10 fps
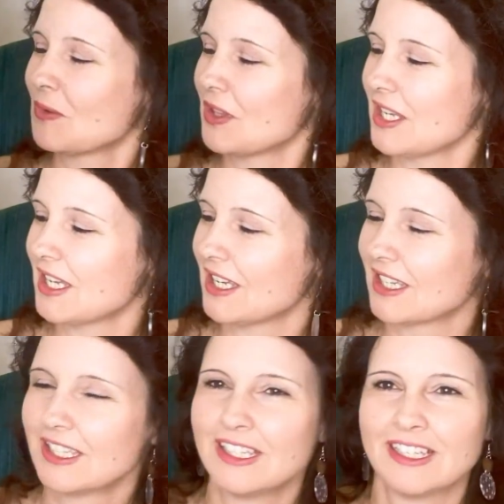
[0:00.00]

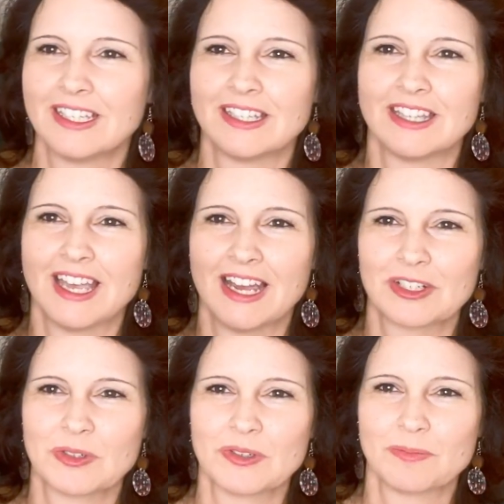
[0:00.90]
the
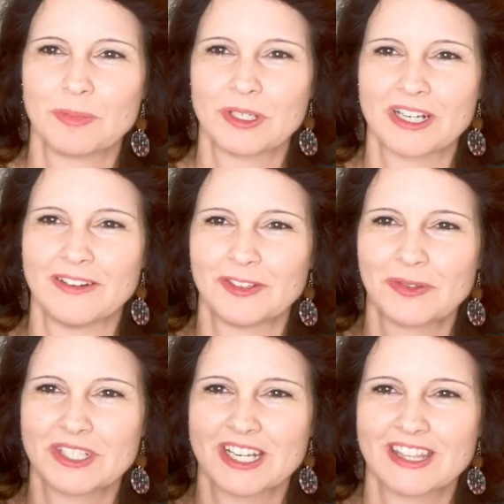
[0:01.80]
actual book cover,
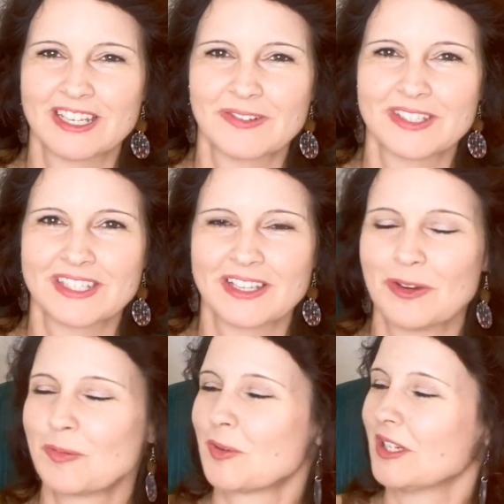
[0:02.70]
which I think was
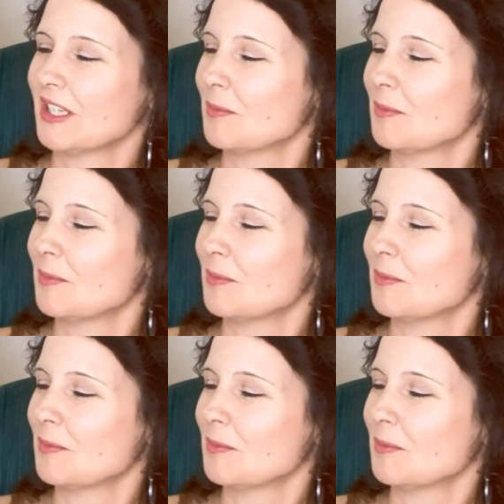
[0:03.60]
so pretty.